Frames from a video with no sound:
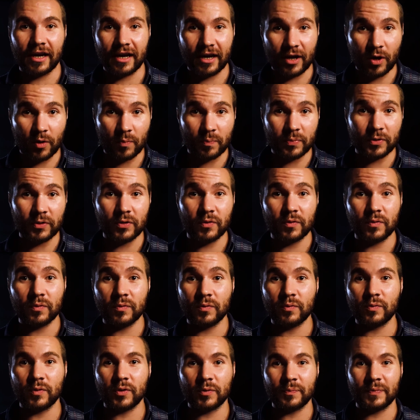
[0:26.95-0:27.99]
I hope you
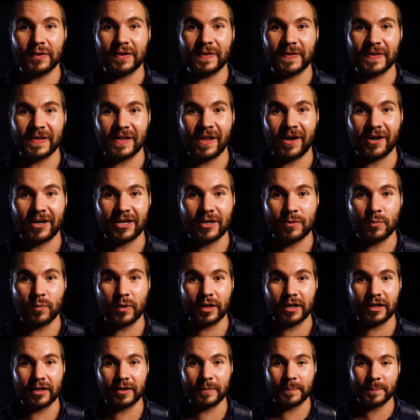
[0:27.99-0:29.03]
will be the lucky
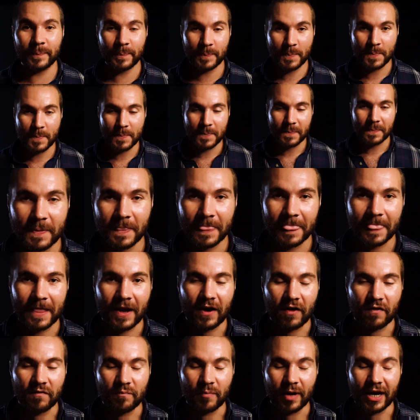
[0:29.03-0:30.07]
winner
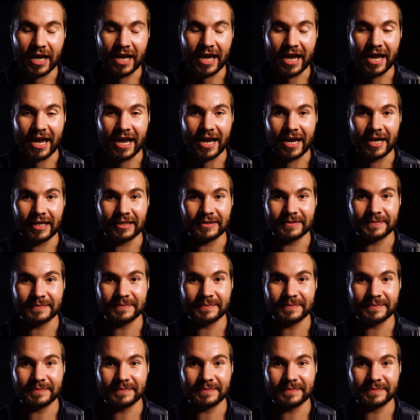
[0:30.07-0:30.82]
of my hair.